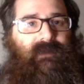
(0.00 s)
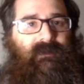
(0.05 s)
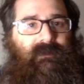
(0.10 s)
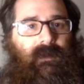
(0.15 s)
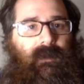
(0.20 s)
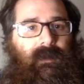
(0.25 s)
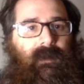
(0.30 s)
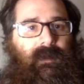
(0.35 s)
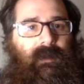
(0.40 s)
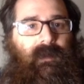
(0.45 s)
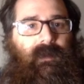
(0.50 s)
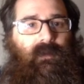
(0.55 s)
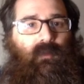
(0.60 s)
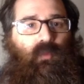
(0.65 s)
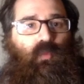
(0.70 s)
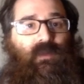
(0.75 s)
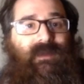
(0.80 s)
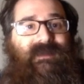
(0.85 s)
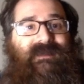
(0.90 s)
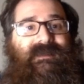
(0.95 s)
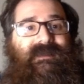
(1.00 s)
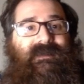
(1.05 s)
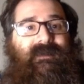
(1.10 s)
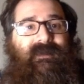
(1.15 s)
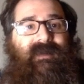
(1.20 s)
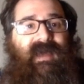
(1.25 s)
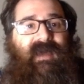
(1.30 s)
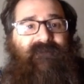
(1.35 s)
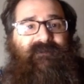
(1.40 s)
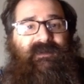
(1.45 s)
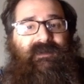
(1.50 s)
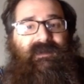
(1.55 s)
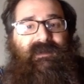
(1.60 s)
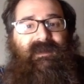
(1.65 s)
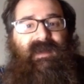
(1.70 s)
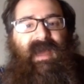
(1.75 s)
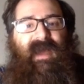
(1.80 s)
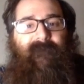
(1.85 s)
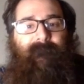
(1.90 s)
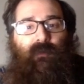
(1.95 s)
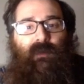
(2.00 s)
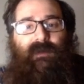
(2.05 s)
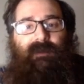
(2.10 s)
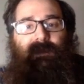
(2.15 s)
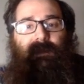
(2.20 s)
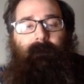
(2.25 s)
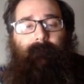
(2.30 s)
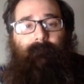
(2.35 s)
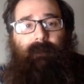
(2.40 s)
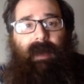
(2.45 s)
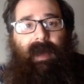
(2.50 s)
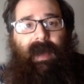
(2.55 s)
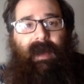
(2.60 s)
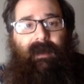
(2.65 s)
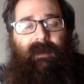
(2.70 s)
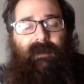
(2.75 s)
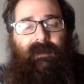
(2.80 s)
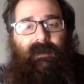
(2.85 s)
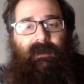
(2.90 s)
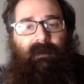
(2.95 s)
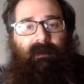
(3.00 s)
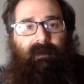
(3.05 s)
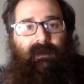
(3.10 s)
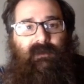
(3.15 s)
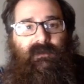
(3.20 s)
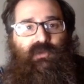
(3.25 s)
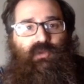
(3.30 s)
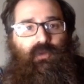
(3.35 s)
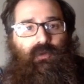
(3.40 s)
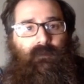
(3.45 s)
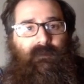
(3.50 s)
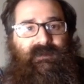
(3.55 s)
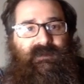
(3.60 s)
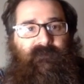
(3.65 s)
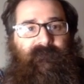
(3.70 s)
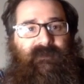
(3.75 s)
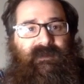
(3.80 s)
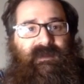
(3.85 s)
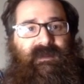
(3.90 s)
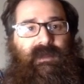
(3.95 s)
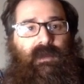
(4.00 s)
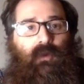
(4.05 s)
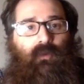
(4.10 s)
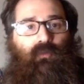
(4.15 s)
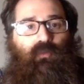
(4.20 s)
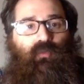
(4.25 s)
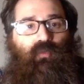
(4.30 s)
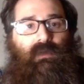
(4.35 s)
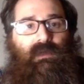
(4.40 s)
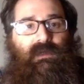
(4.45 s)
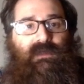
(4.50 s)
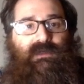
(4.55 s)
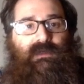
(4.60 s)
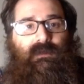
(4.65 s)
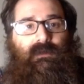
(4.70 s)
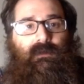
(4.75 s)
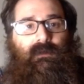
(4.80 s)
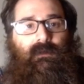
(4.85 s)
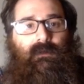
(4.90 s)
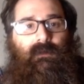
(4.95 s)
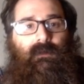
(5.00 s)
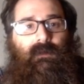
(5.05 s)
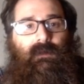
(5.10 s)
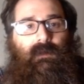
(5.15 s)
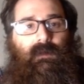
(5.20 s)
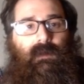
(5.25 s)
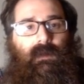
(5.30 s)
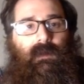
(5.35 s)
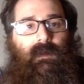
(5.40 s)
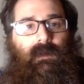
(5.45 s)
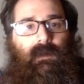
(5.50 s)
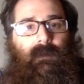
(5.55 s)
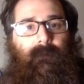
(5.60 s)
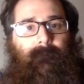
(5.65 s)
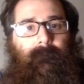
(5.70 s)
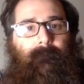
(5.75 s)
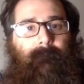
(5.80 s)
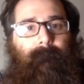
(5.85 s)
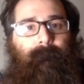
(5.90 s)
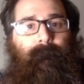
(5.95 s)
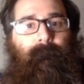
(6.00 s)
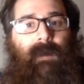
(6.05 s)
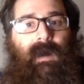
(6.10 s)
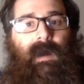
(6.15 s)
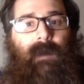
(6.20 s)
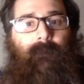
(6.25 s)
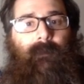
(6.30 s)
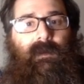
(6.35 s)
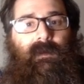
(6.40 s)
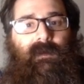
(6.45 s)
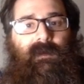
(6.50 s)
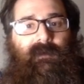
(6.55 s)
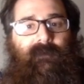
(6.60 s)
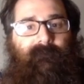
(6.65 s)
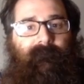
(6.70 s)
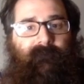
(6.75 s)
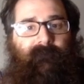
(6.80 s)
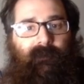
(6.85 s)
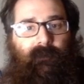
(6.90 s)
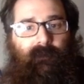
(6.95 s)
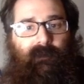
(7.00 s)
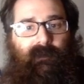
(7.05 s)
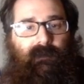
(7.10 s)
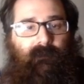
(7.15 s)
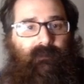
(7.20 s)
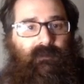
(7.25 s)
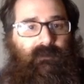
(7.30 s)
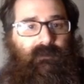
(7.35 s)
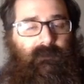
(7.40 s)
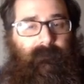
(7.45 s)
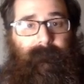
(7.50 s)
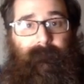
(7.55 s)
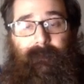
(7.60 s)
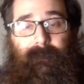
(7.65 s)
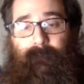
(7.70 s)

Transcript: done. We still have to get everything back in terms of the original mama variable.